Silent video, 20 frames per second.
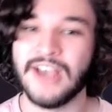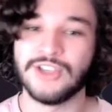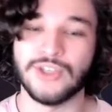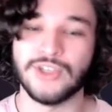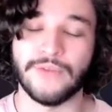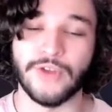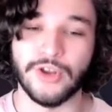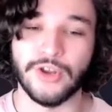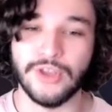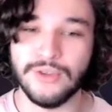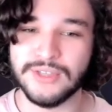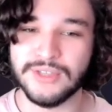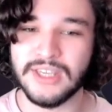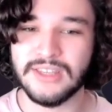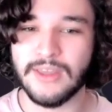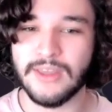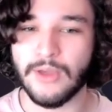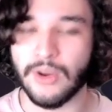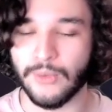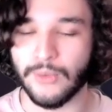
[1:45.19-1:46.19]
So if you're
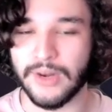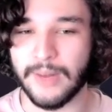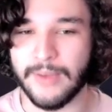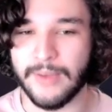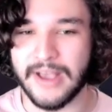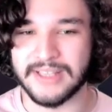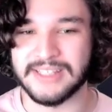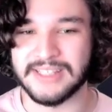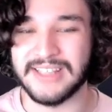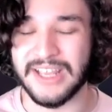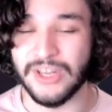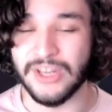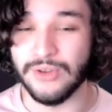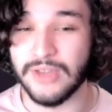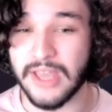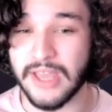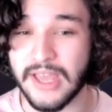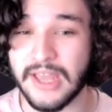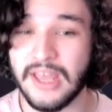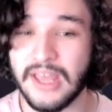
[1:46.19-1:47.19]
using the arena passes that you
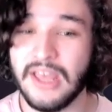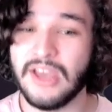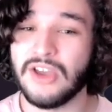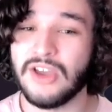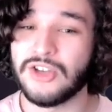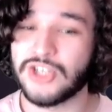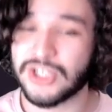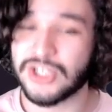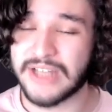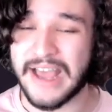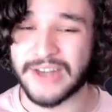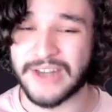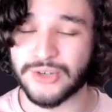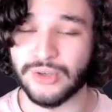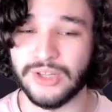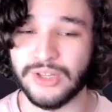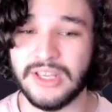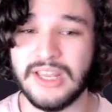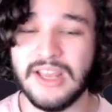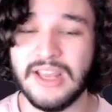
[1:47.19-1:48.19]
get just
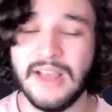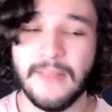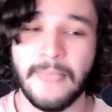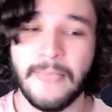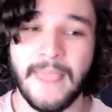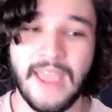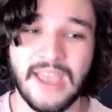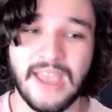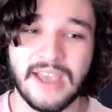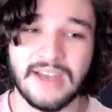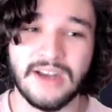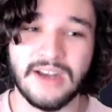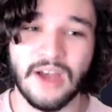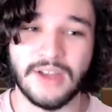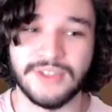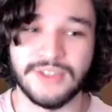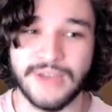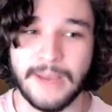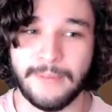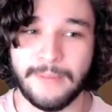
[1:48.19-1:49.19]
naturally, and
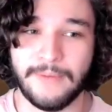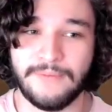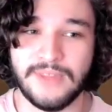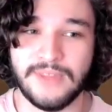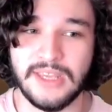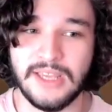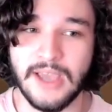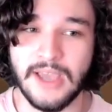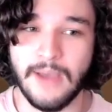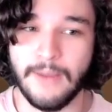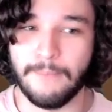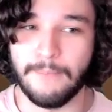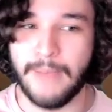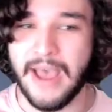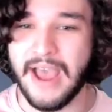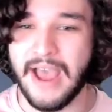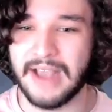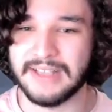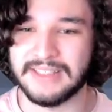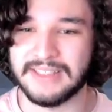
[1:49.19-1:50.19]
on top of the
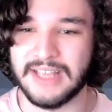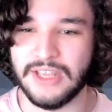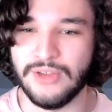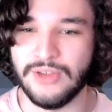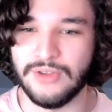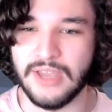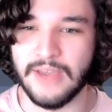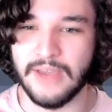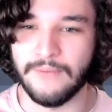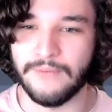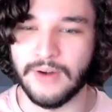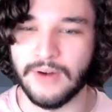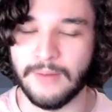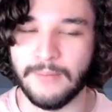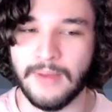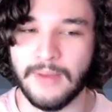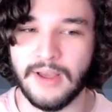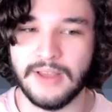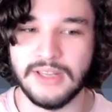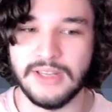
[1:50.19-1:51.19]
packs that you get
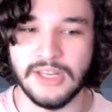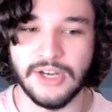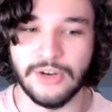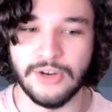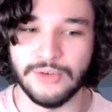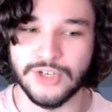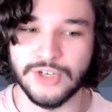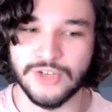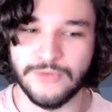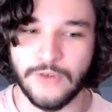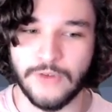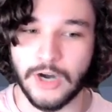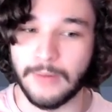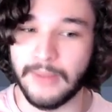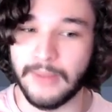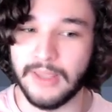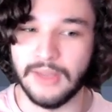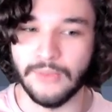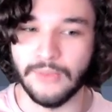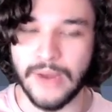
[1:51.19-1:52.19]
from you know just
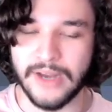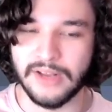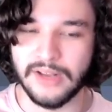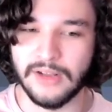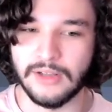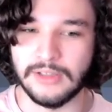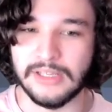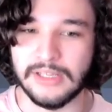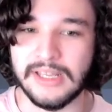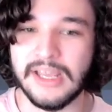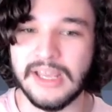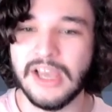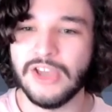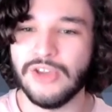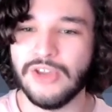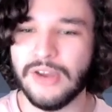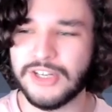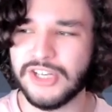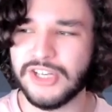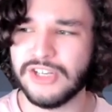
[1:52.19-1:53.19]
farming regularly
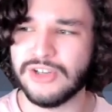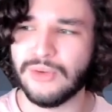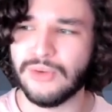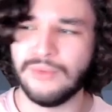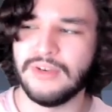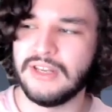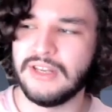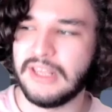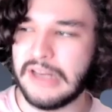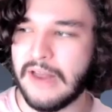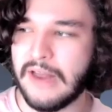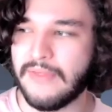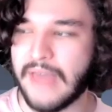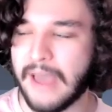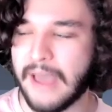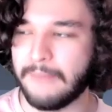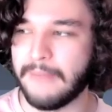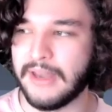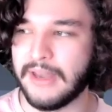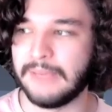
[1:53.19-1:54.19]
you actually don't need
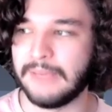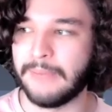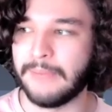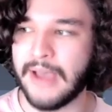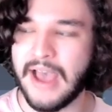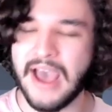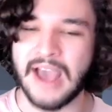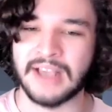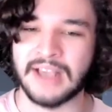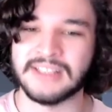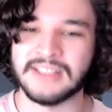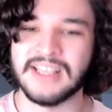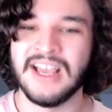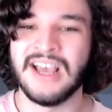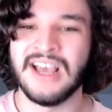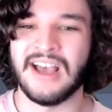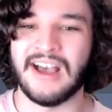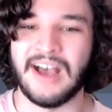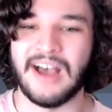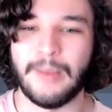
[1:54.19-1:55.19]
that many packs
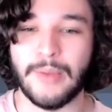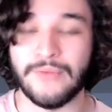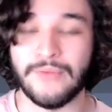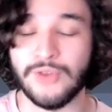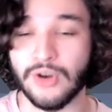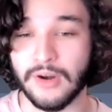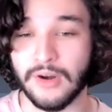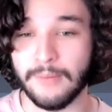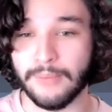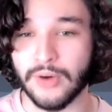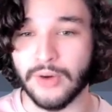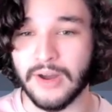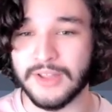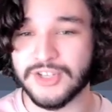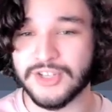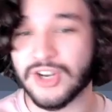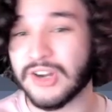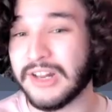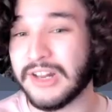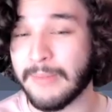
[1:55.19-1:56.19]
um, if you're in bronze
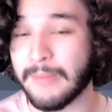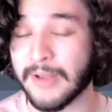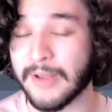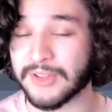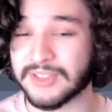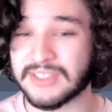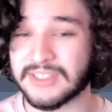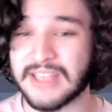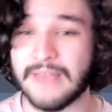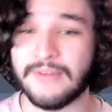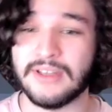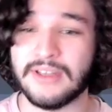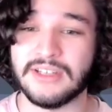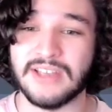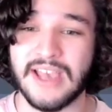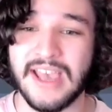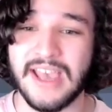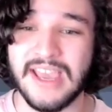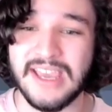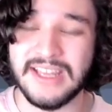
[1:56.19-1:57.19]
you're gonna need about seven
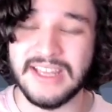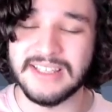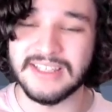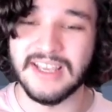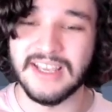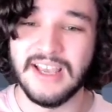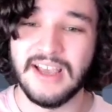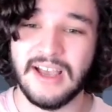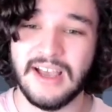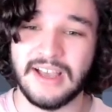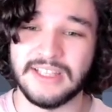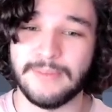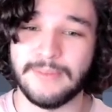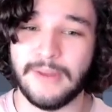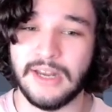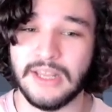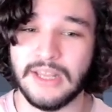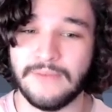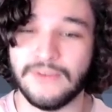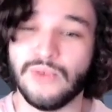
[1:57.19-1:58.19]
to eight uh,
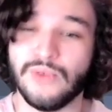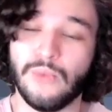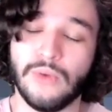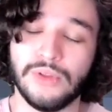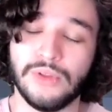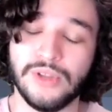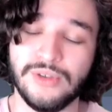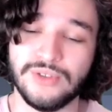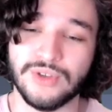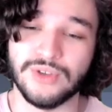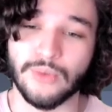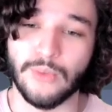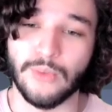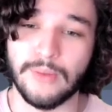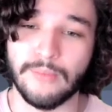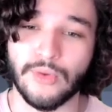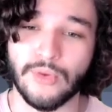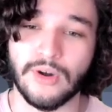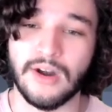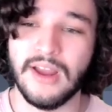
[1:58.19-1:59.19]
depending if you lose or win
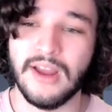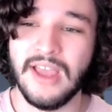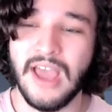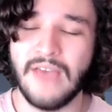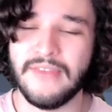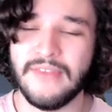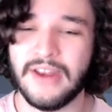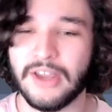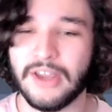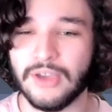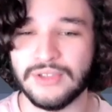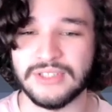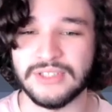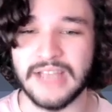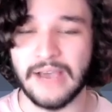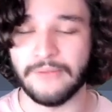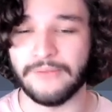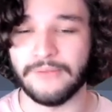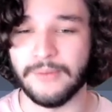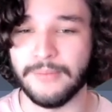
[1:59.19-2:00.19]
more and then it goes
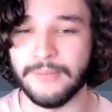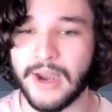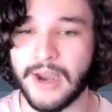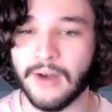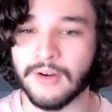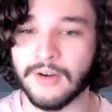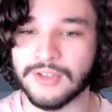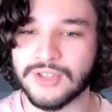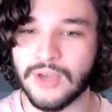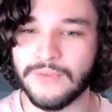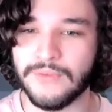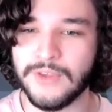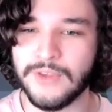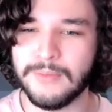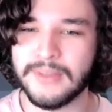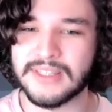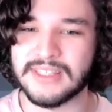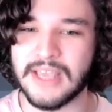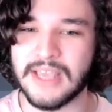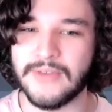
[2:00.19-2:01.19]
down from there so if you've
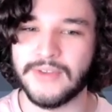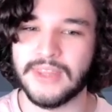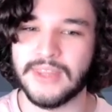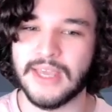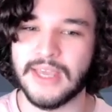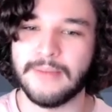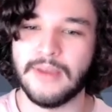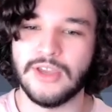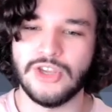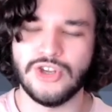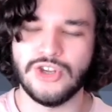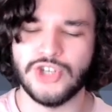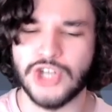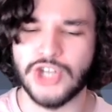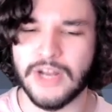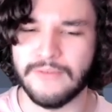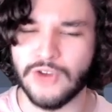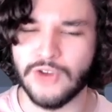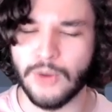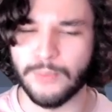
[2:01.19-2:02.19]
been saving them you should
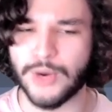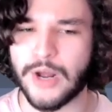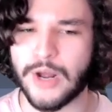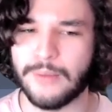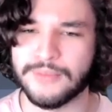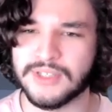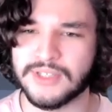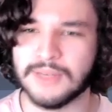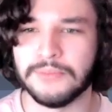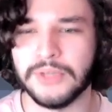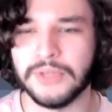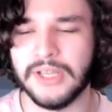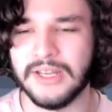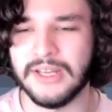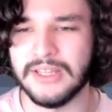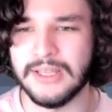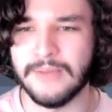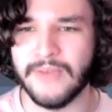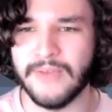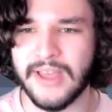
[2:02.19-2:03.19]
have no problems
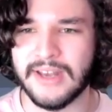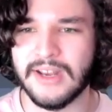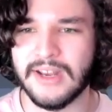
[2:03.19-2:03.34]
completing the event